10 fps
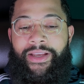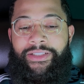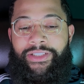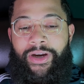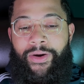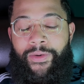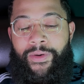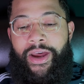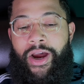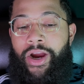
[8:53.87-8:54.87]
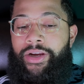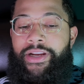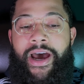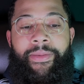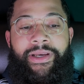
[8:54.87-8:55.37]
So
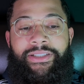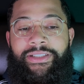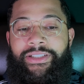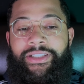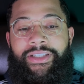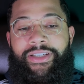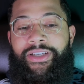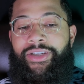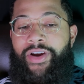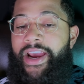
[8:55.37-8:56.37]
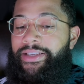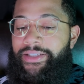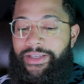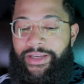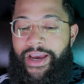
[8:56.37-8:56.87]
ergonomics,
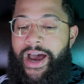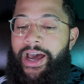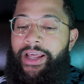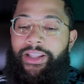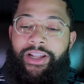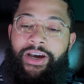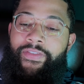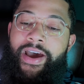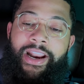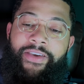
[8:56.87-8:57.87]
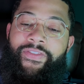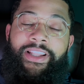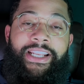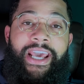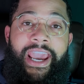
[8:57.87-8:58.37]
crazy. I love how they
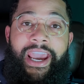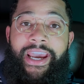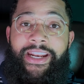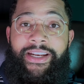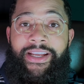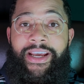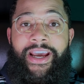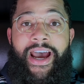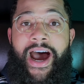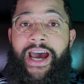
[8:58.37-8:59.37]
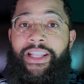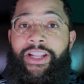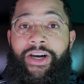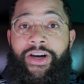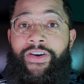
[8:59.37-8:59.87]
feel in the hand. I
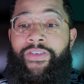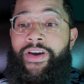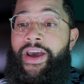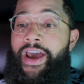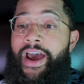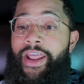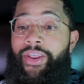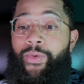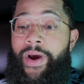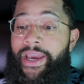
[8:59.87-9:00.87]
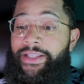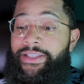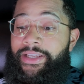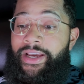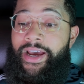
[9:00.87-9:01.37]
love the weight.